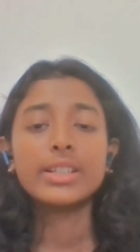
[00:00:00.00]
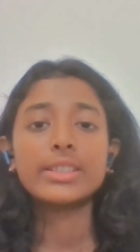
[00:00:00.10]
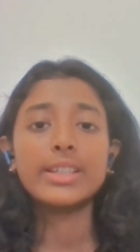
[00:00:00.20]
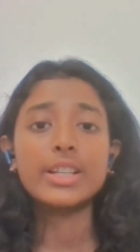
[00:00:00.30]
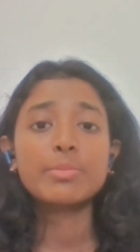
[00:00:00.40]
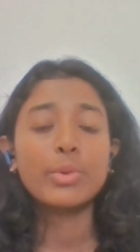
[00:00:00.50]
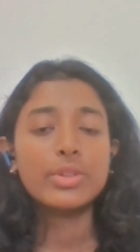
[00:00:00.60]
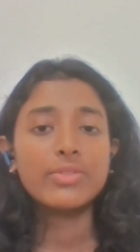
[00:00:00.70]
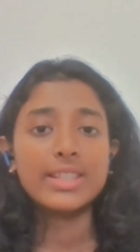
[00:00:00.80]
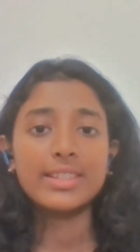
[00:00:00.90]
There are
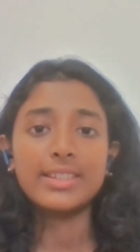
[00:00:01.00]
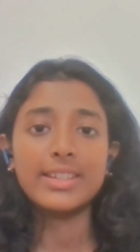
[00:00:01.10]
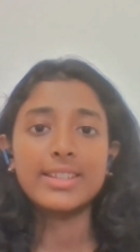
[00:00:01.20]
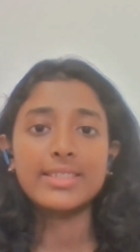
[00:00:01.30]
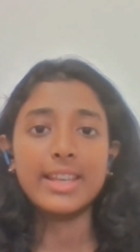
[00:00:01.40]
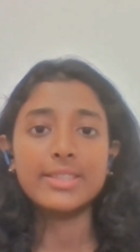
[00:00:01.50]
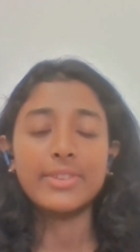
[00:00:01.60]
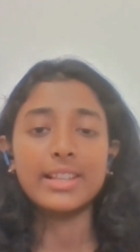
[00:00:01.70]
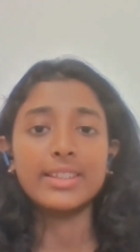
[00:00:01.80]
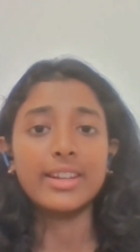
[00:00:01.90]
sports facilities as
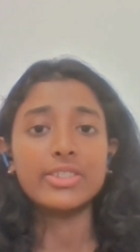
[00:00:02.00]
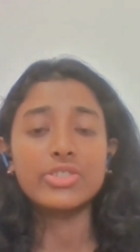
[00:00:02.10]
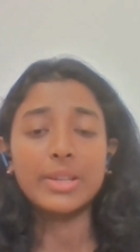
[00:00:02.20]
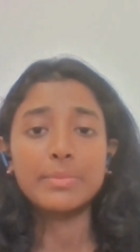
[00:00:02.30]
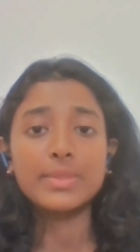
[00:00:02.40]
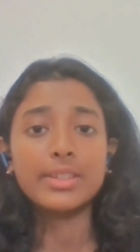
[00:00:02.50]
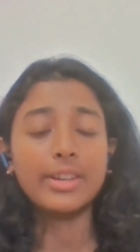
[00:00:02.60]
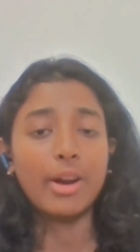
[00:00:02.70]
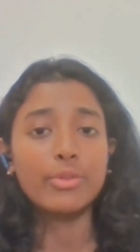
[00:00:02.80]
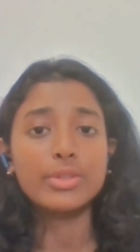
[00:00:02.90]
well. There are gyms,
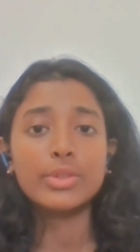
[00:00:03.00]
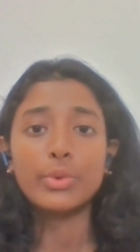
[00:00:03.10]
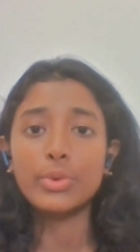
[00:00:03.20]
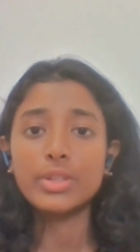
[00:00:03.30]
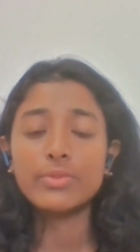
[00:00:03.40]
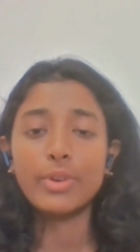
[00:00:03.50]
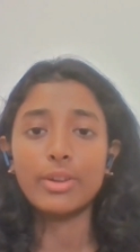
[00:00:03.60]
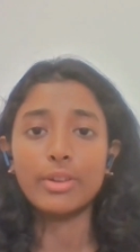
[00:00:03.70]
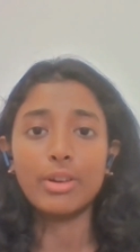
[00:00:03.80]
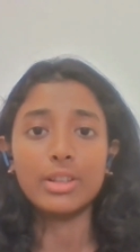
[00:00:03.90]
grounds, courts
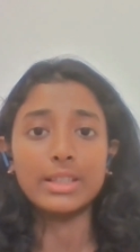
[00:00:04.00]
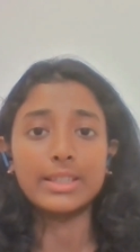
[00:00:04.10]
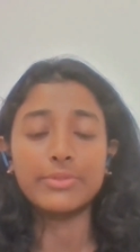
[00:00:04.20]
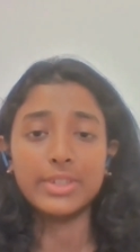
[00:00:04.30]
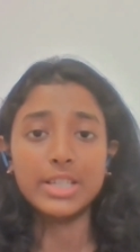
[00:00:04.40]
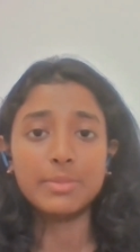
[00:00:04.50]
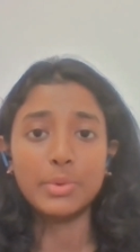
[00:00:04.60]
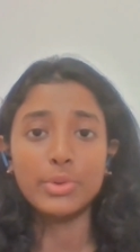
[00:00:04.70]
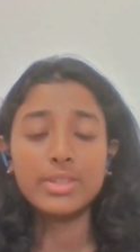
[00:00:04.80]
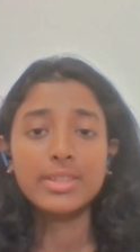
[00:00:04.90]
for all different
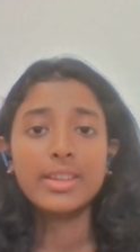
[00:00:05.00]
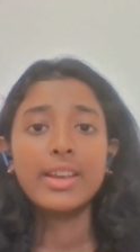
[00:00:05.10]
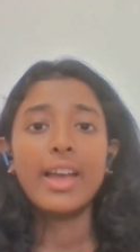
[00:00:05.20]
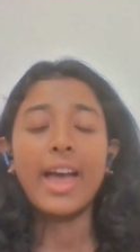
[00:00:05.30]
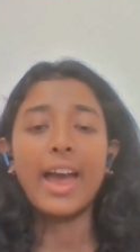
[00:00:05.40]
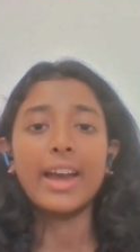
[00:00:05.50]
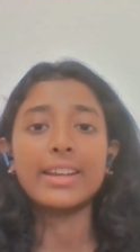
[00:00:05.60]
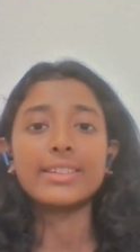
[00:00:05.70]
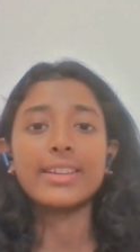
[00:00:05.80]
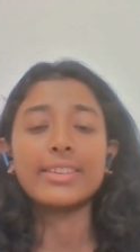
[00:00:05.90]
sports.
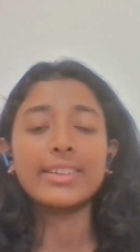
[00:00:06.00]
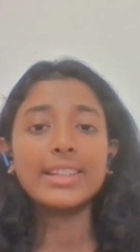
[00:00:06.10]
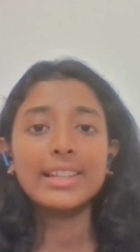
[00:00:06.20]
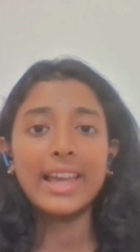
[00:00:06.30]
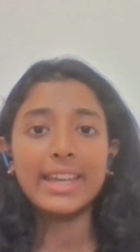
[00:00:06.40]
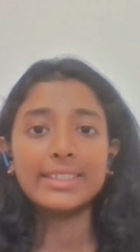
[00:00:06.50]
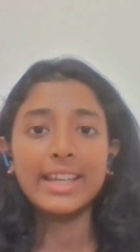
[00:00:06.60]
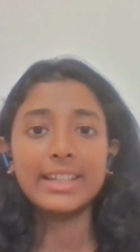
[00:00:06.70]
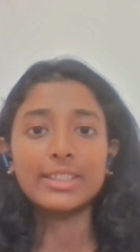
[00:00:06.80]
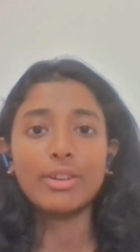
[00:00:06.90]
And I really like
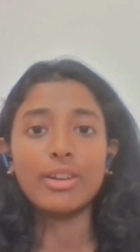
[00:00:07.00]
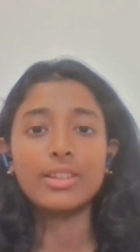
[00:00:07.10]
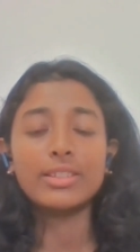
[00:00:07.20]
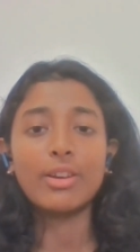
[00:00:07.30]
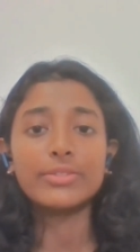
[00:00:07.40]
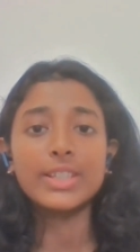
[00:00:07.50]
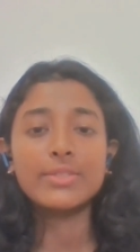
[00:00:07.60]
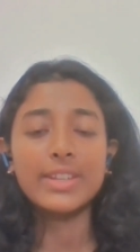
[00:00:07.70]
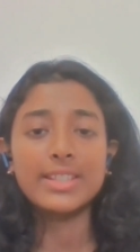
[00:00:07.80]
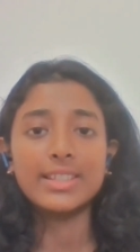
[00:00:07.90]
that all of
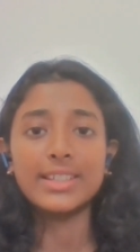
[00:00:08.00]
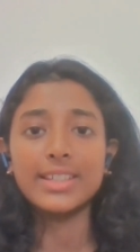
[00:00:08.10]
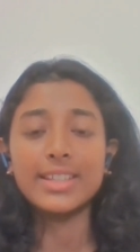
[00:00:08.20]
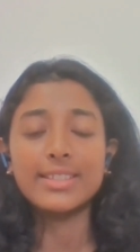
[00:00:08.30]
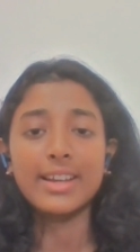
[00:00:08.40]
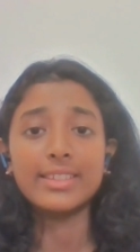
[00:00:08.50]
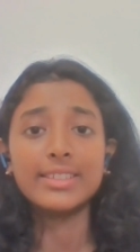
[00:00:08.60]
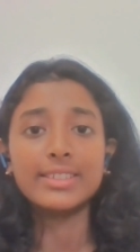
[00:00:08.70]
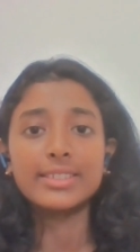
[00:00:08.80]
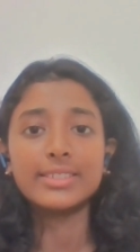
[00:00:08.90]
these facilities are
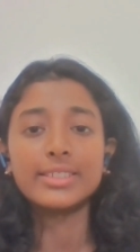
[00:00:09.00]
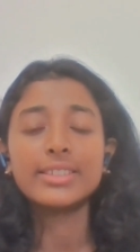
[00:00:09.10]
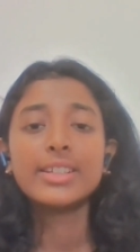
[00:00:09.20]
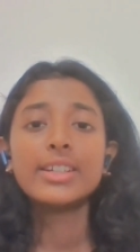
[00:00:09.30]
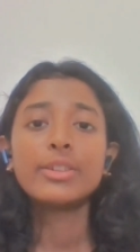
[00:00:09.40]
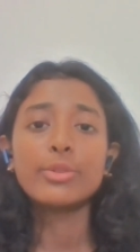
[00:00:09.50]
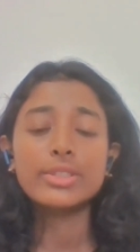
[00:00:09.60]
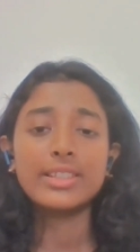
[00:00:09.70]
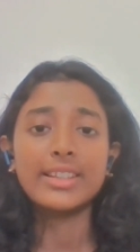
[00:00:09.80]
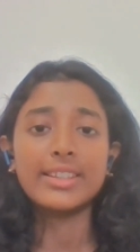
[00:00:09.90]
near the
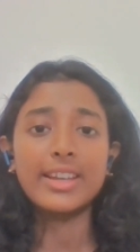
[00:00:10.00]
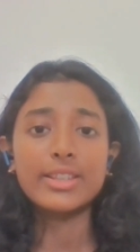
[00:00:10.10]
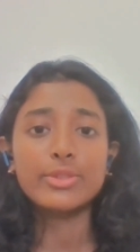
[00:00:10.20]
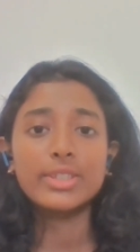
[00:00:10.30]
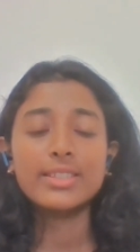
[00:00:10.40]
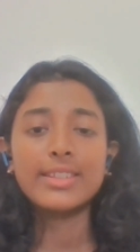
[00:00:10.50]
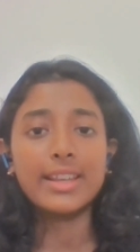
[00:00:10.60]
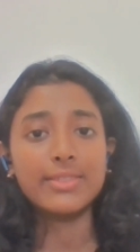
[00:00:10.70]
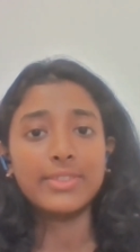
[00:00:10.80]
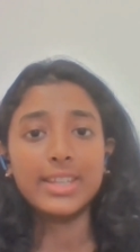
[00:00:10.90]
hostel area, so it is
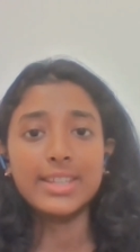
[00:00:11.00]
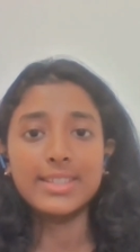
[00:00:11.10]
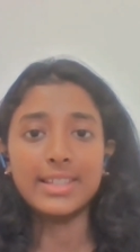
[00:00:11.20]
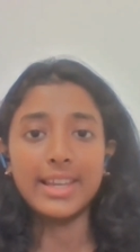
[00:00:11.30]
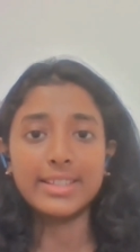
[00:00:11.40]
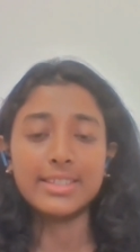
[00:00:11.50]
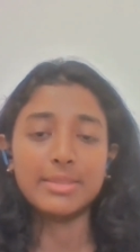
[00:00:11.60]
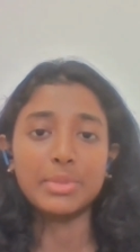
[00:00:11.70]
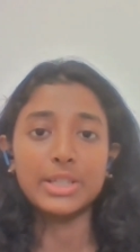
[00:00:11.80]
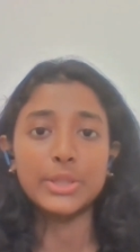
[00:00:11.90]
very easily
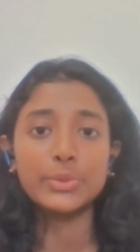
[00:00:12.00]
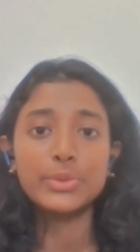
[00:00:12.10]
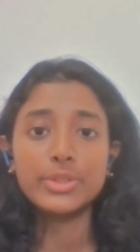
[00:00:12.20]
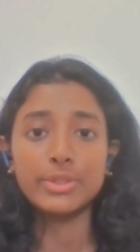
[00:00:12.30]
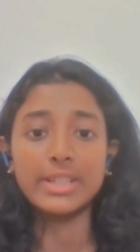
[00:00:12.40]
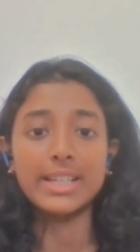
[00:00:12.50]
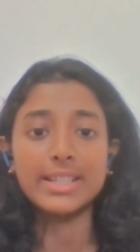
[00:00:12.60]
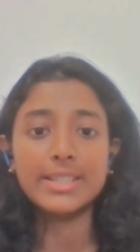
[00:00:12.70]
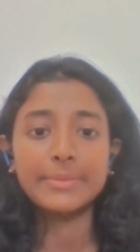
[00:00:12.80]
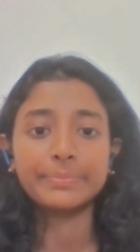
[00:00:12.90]
accessible to
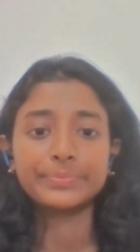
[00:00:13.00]
students.